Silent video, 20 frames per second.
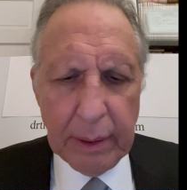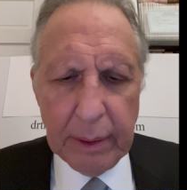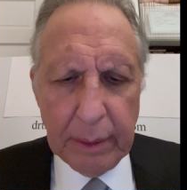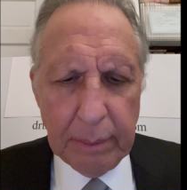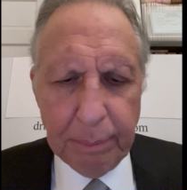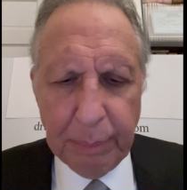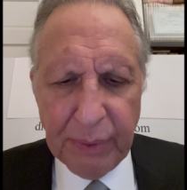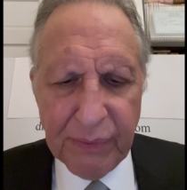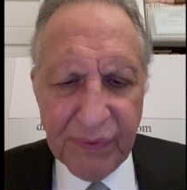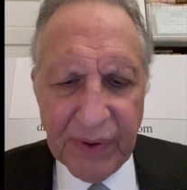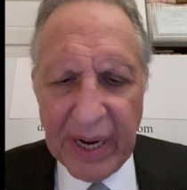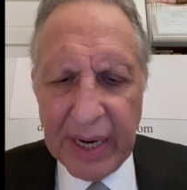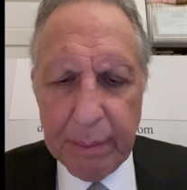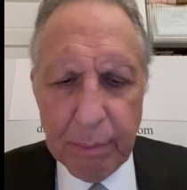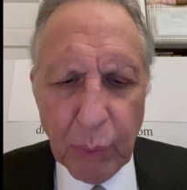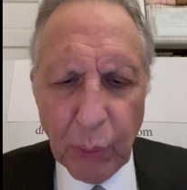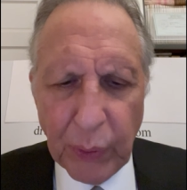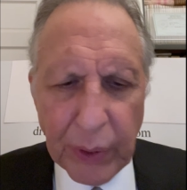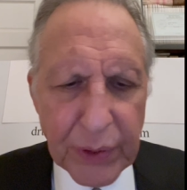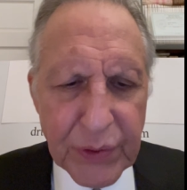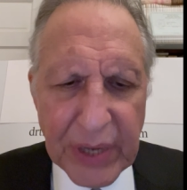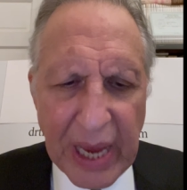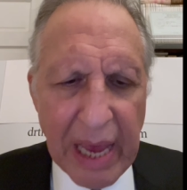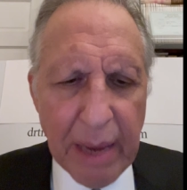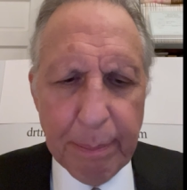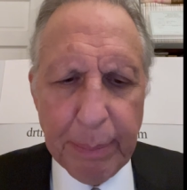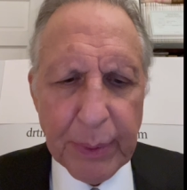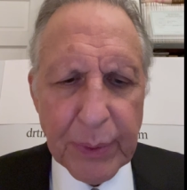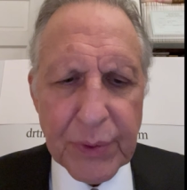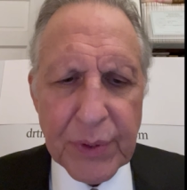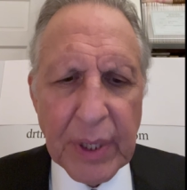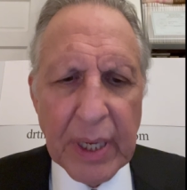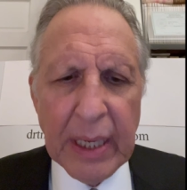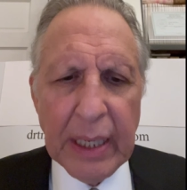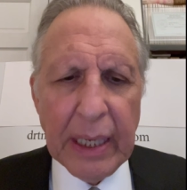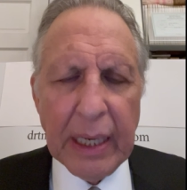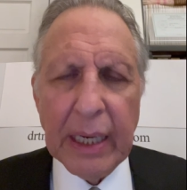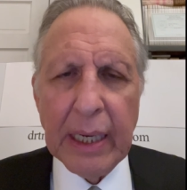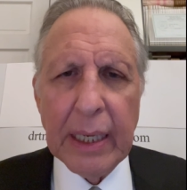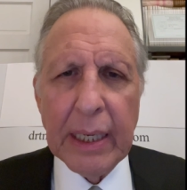provide more examples.
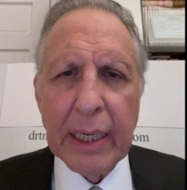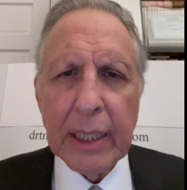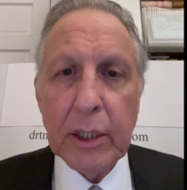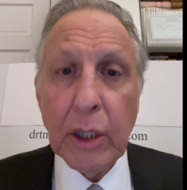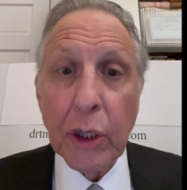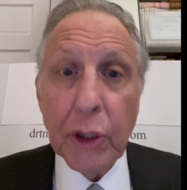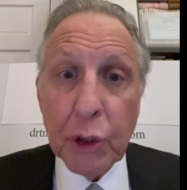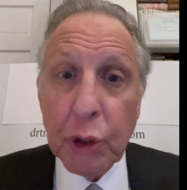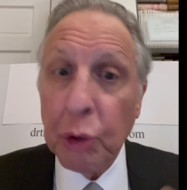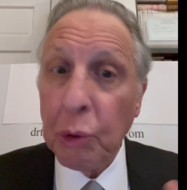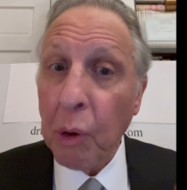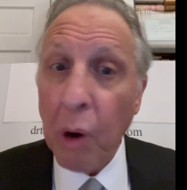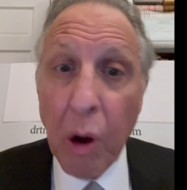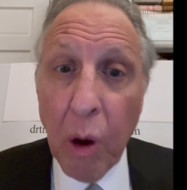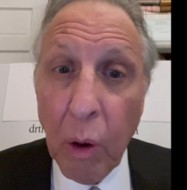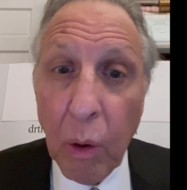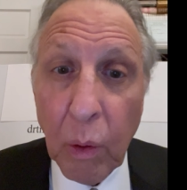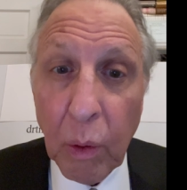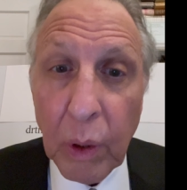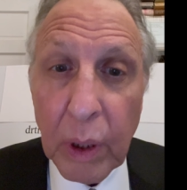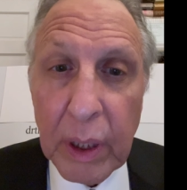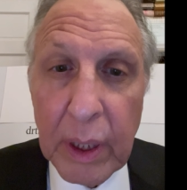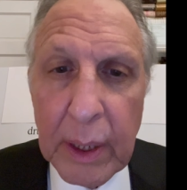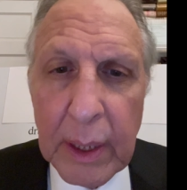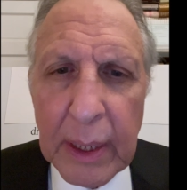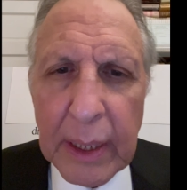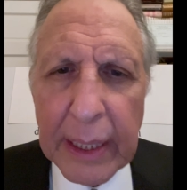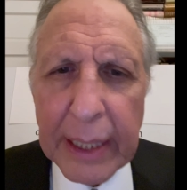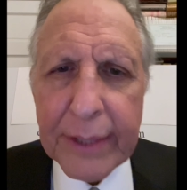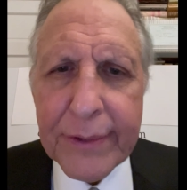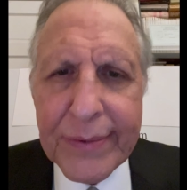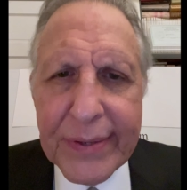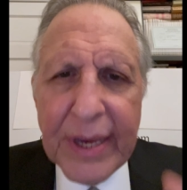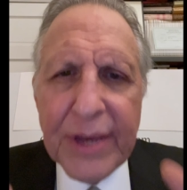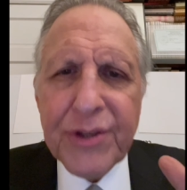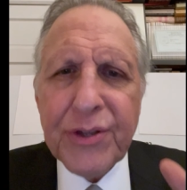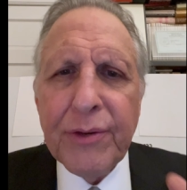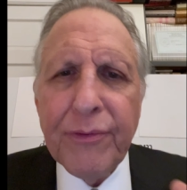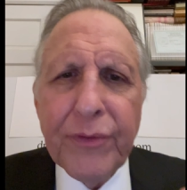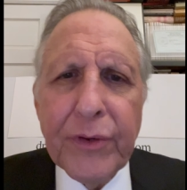Control,
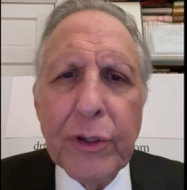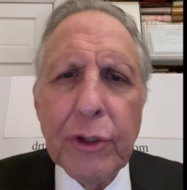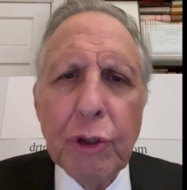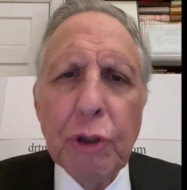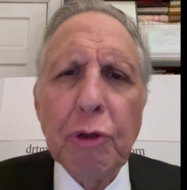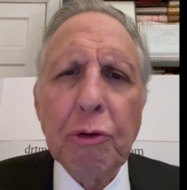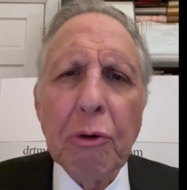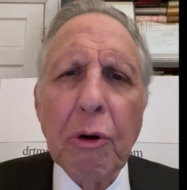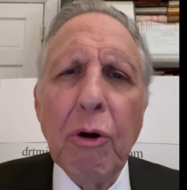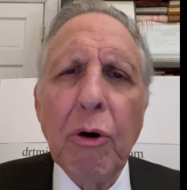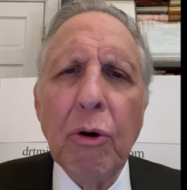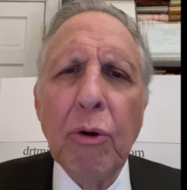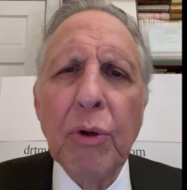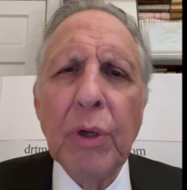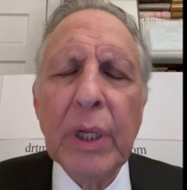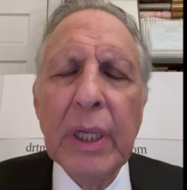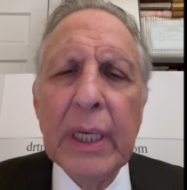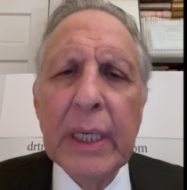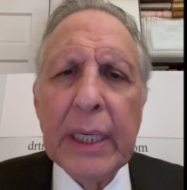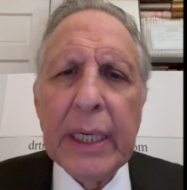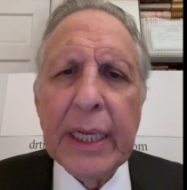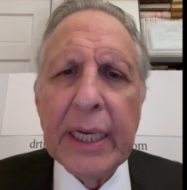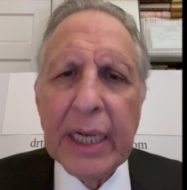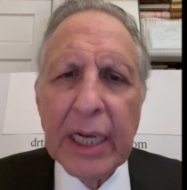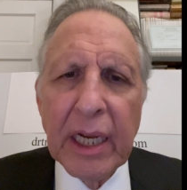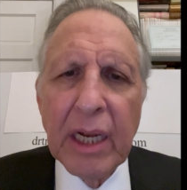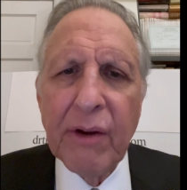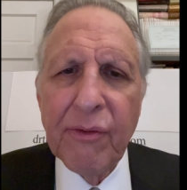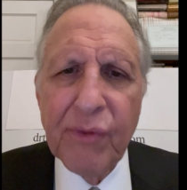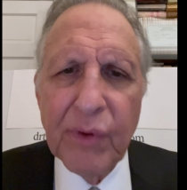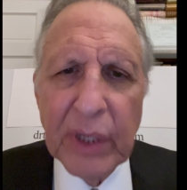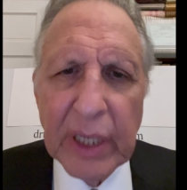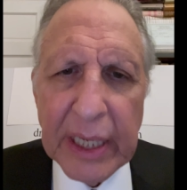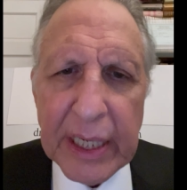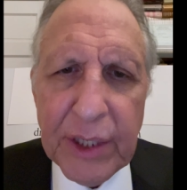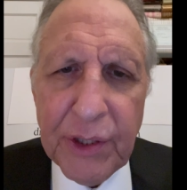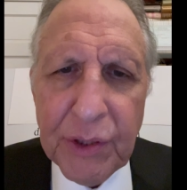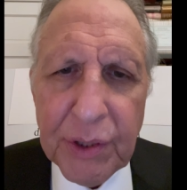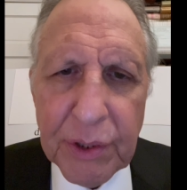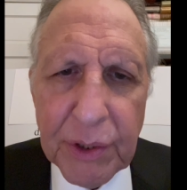excessive control in a love
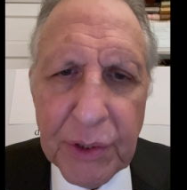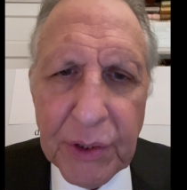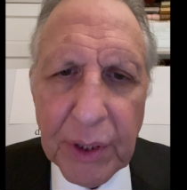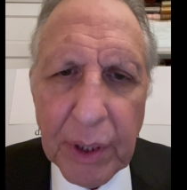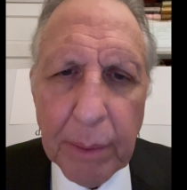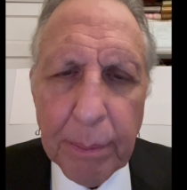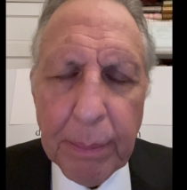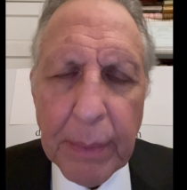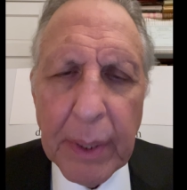relationship.